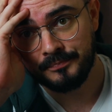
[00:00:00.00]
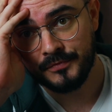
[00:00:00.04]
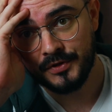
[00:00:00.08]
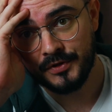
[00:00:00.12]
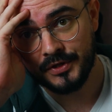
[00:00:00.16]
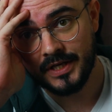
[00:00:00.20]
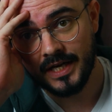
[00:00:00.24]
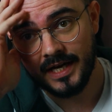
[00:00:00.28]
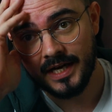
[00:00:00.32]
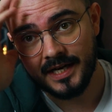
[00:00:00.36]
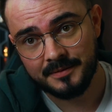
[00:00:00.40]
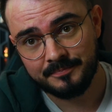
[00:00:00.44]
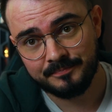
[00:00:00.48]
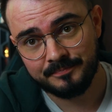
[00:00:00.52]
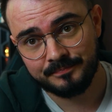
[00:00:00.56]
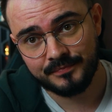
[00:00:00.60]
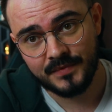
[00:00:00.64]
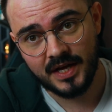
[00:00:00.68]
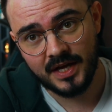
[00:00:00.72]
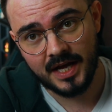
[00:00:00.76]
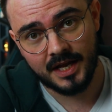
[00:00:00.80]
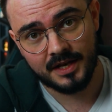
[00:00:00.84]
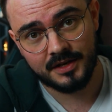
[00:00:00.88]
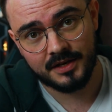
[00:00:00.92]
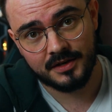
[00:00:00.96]
Okay,
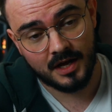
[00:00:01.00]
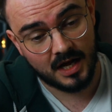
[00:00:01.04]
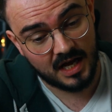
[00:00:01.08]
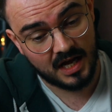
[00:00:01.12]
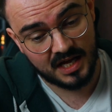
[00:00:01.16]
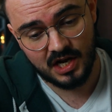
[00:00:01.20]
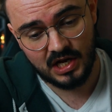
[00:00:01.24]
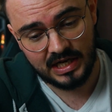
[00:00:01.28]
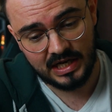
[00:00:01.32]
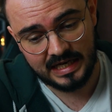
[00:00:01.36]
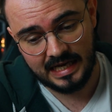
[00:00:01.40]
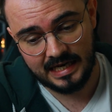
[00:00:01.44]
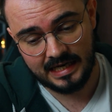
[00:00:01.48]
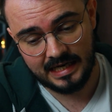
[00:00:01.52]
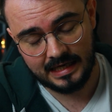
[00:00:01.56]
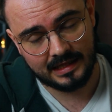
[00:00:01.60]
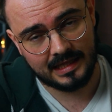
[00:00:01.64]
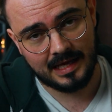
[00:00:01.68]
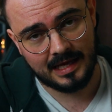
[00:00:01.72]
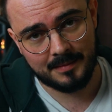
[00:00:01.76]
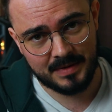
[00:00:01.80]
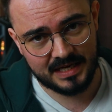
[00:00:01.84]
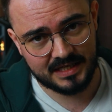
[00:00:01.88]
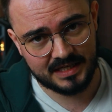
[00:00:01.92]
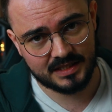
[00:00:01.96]
and I get it,
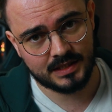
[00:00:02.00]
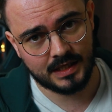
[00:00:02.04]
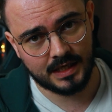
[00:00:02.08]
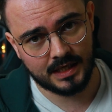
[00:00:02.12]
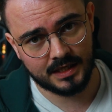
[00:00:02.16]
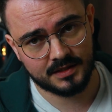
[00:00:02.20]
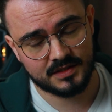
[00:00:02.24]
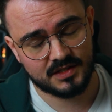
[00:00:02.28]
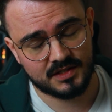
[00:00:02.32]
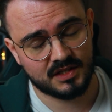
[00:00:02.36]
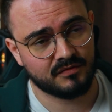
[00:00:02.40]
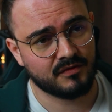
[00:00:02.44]
that makes sense.